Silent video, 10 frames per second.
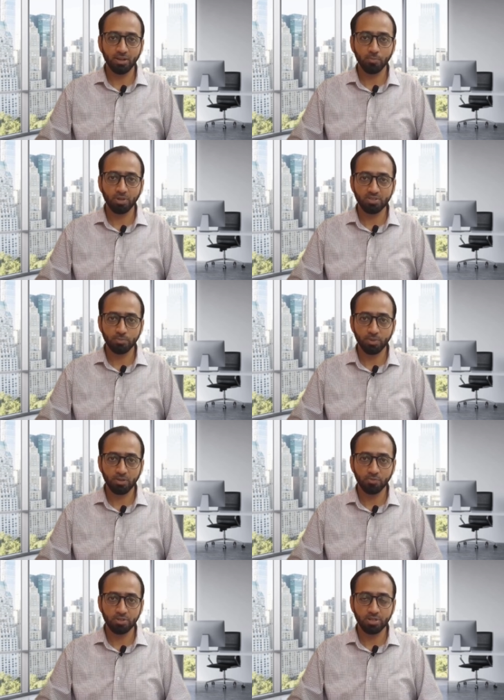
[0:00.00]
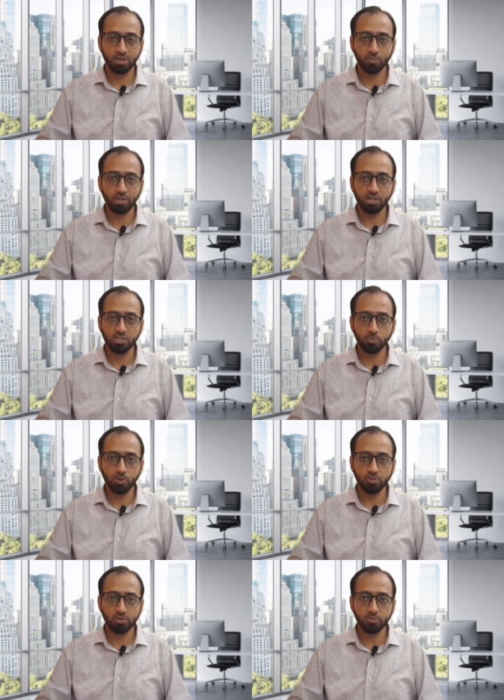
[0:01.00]
perks and benefits and application
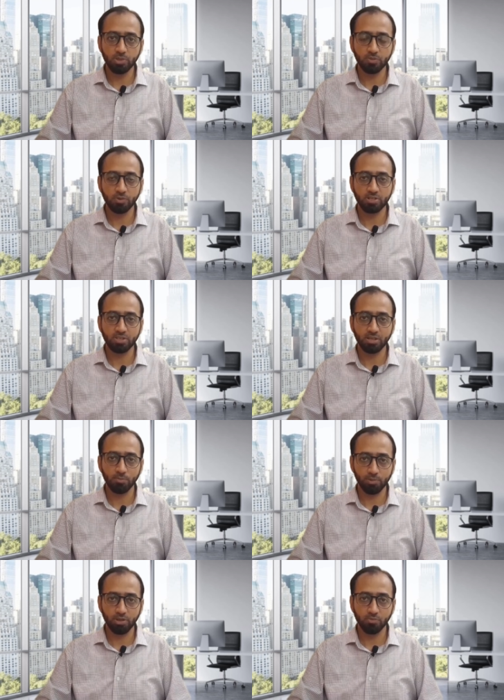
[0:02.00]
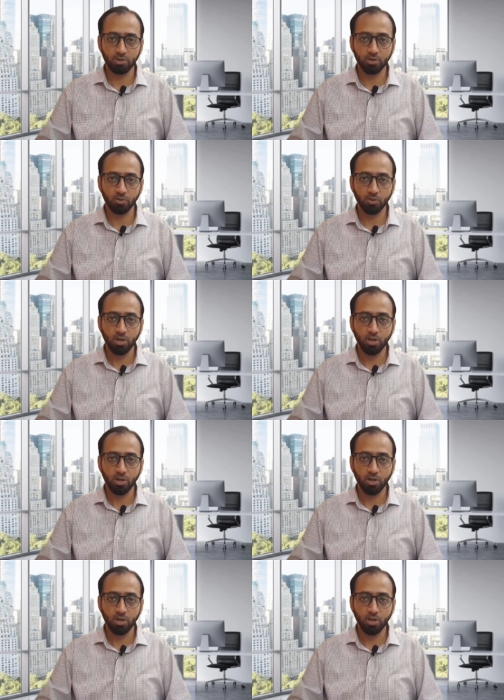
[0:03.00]
process, please watch the complete video.